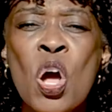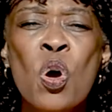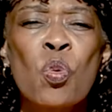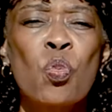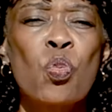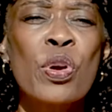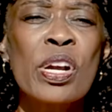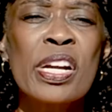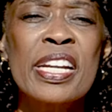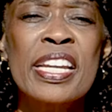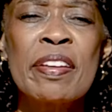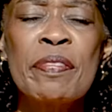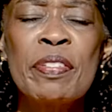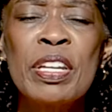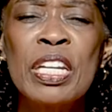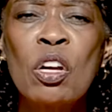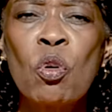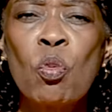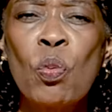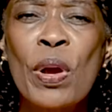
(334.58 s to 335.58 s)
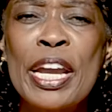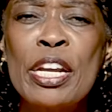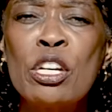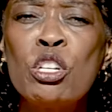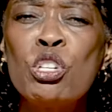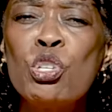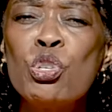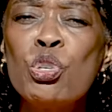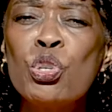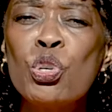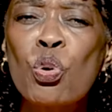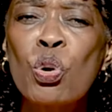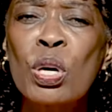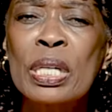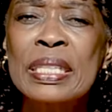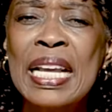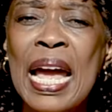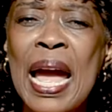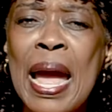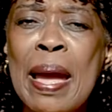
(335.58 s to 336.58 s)
We're giving away New York
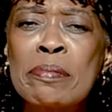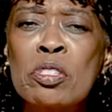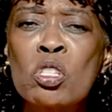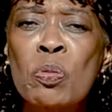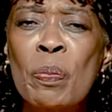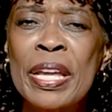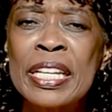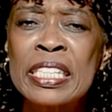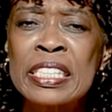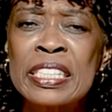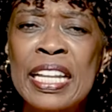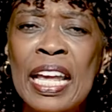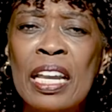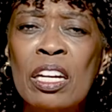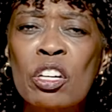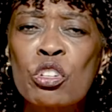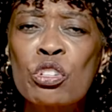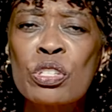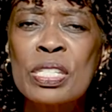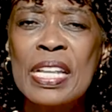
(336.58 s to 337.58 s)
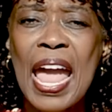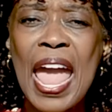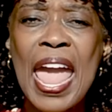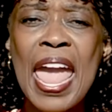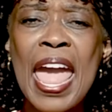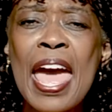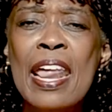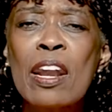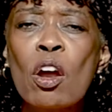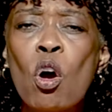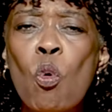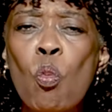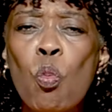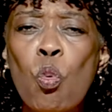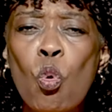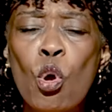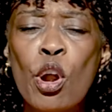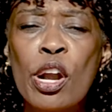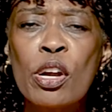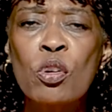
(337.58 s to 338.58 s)
Times bestsellers and
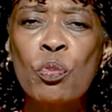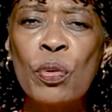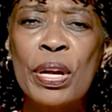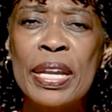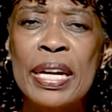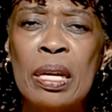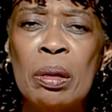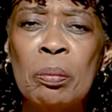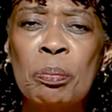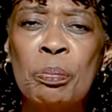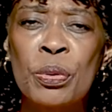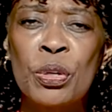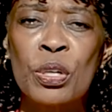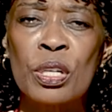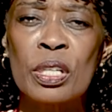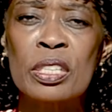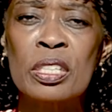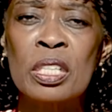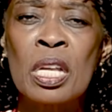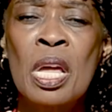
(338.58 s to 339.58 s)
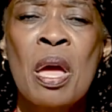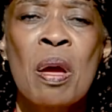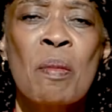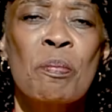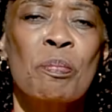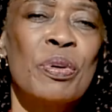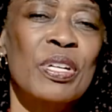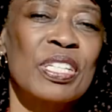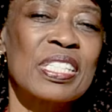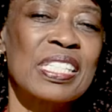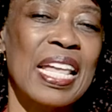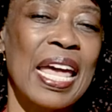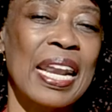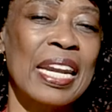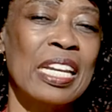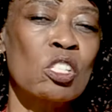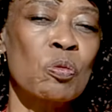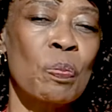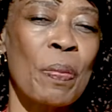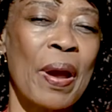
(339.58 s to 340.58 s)
award winning books, books that
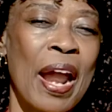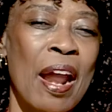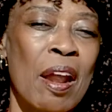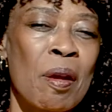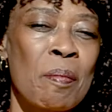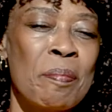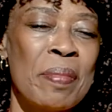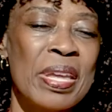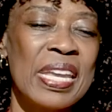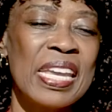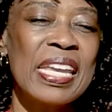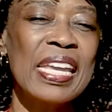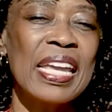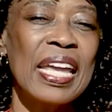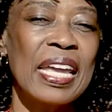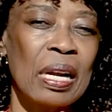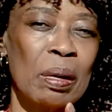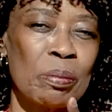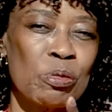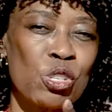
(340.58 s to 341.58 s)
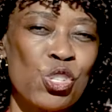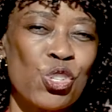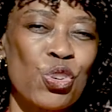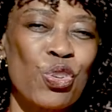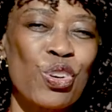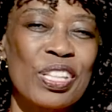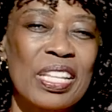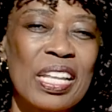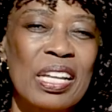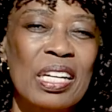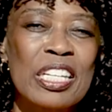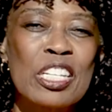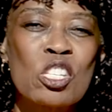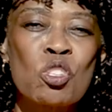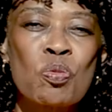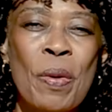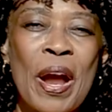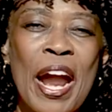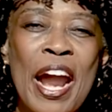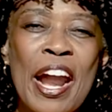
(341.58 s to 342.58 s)
inspire me, and I'm sure they'll
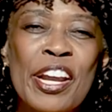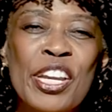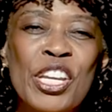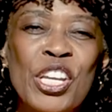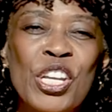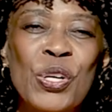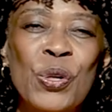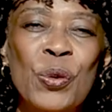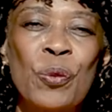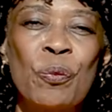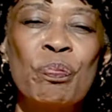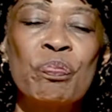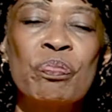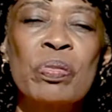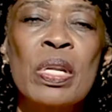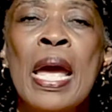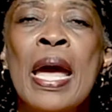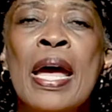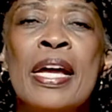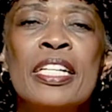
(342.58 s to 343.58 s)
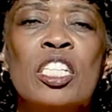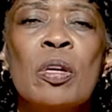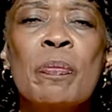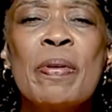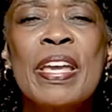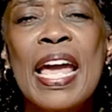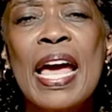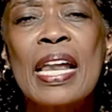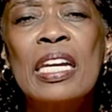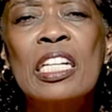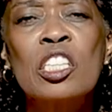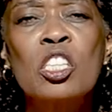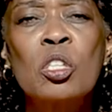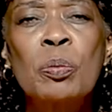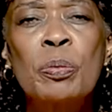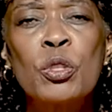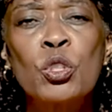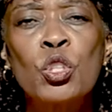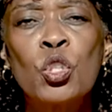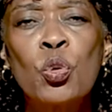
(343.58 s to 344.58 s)
inspire you. To be
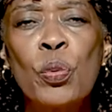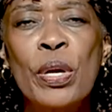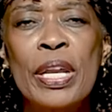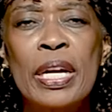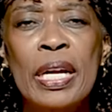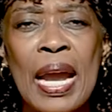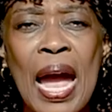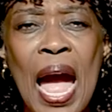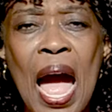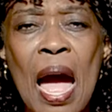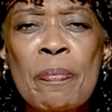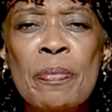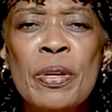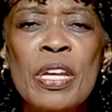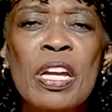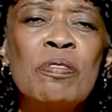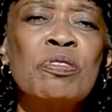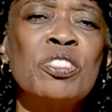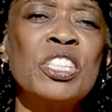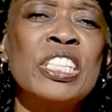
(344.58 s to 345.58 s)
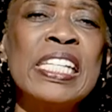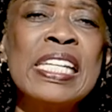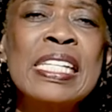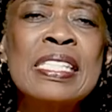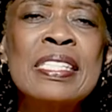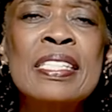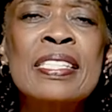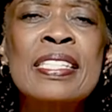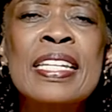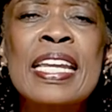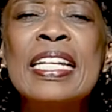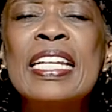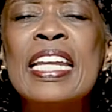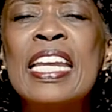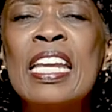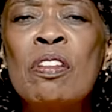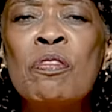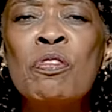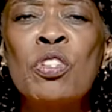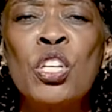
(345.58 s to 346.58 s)
eligible to win a copy of Jesus Can
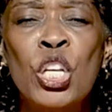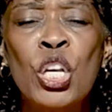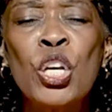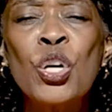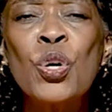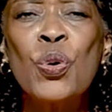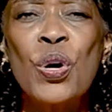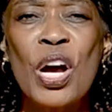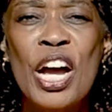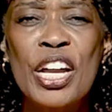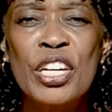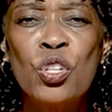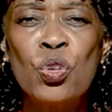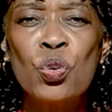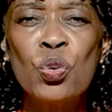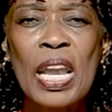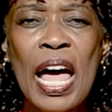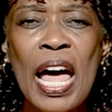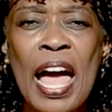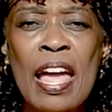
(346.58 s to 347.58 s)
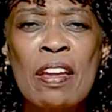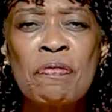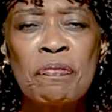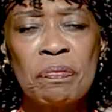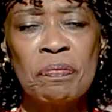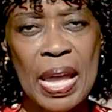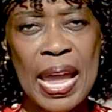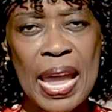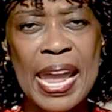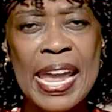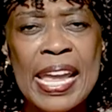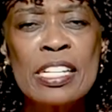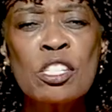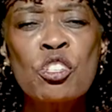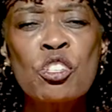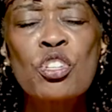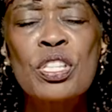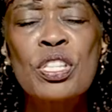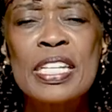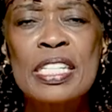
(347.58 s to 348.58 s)
Give You a New Life,
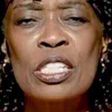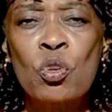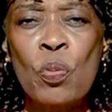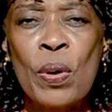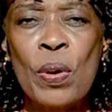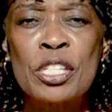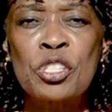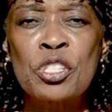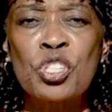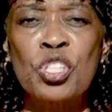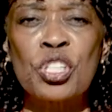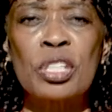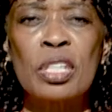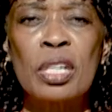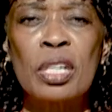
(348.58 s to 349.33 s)
answer this question